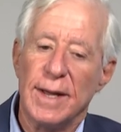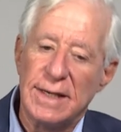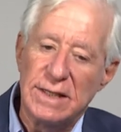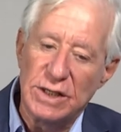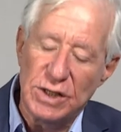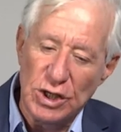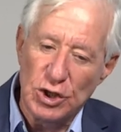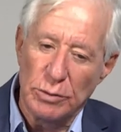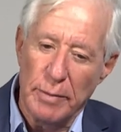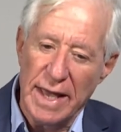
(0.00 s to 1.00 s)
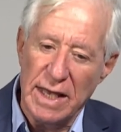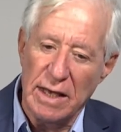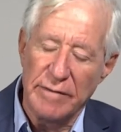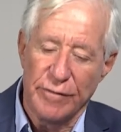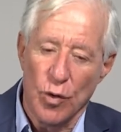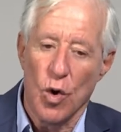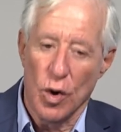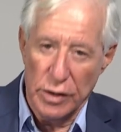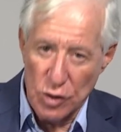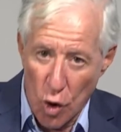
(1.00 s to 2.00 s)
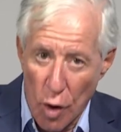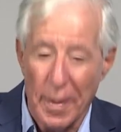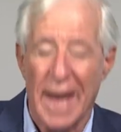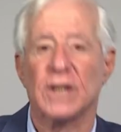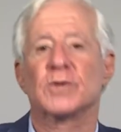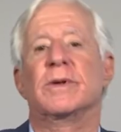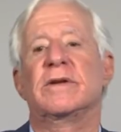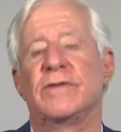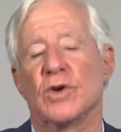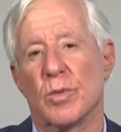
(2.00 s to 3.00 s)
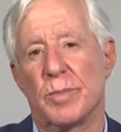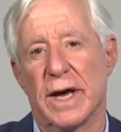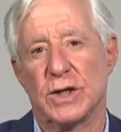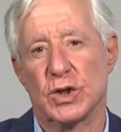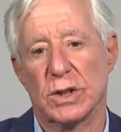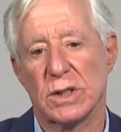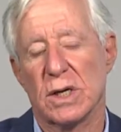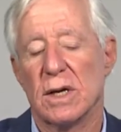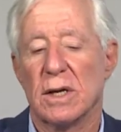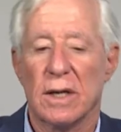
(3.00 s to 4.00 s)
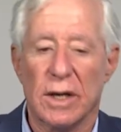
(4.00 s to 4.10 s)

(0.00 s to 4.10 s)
decision making for your management, for your patient, and